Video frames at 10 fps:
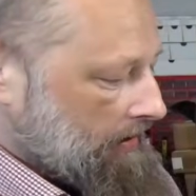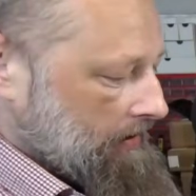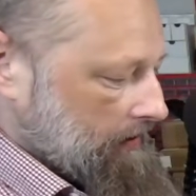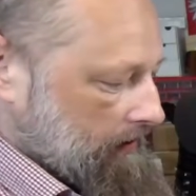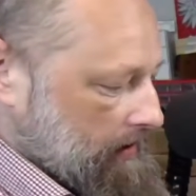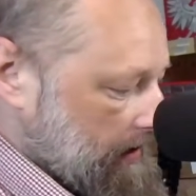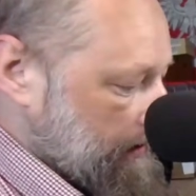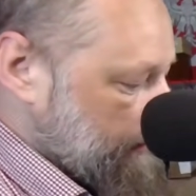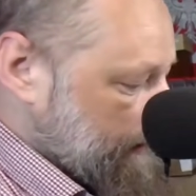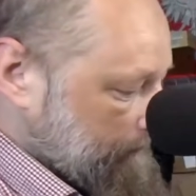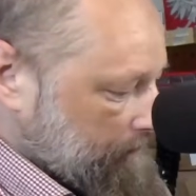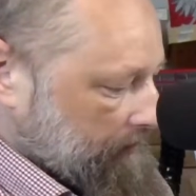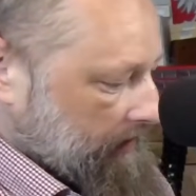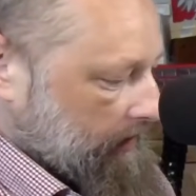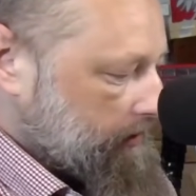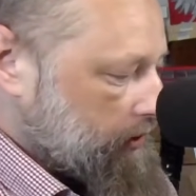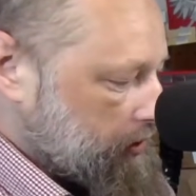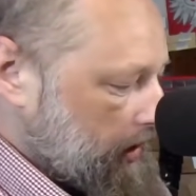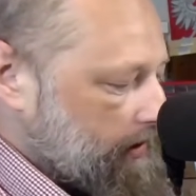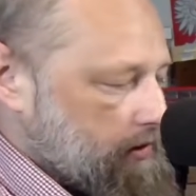Now, the
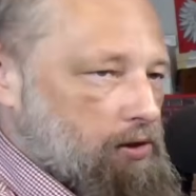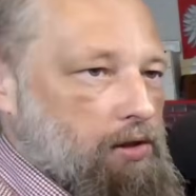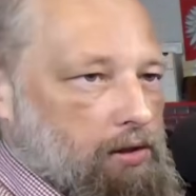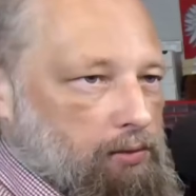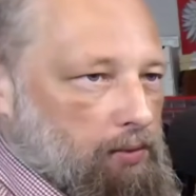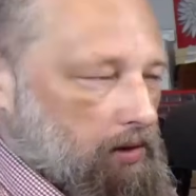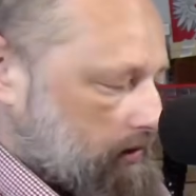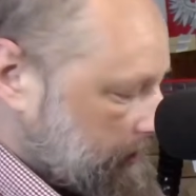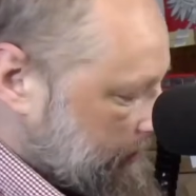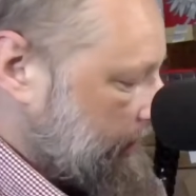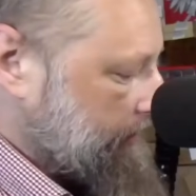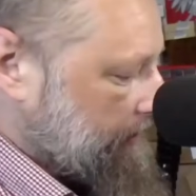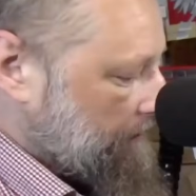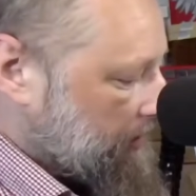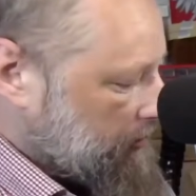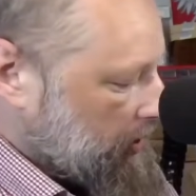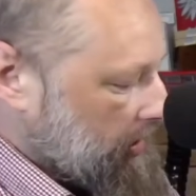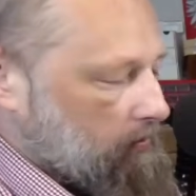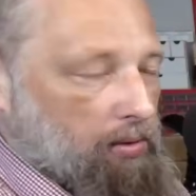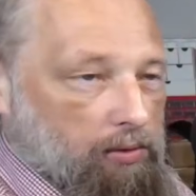challenge here was that the
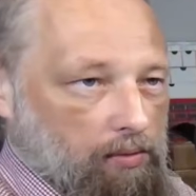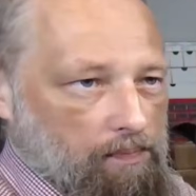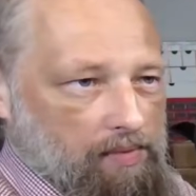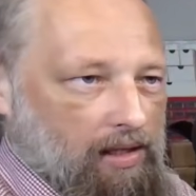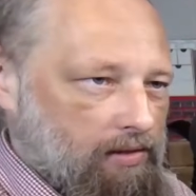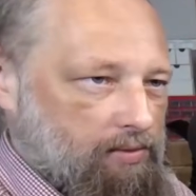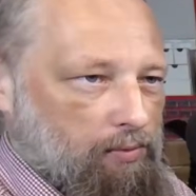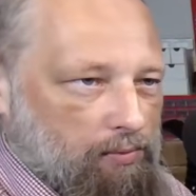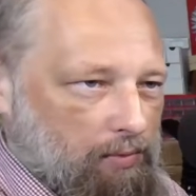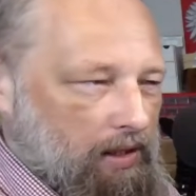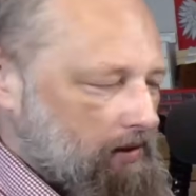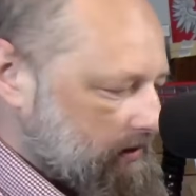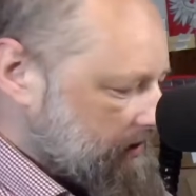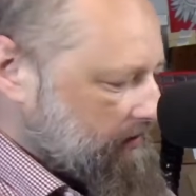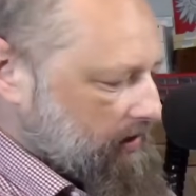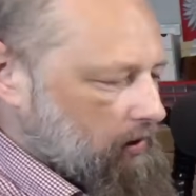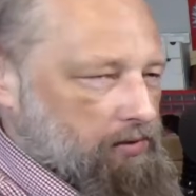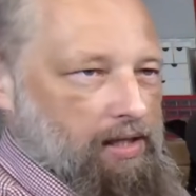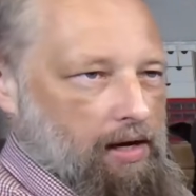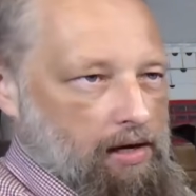thermocouple is relatively on
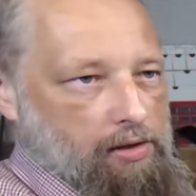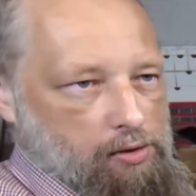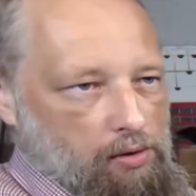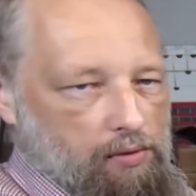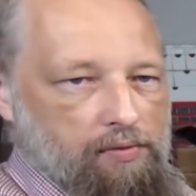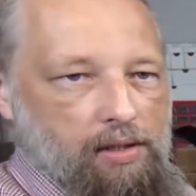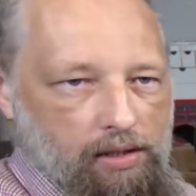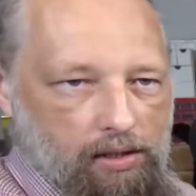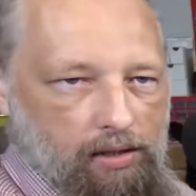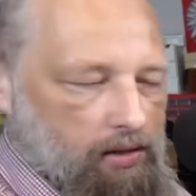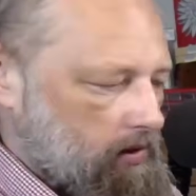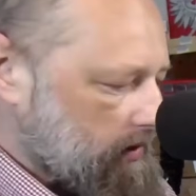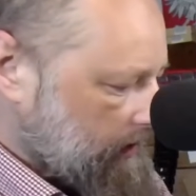the edge of the heater.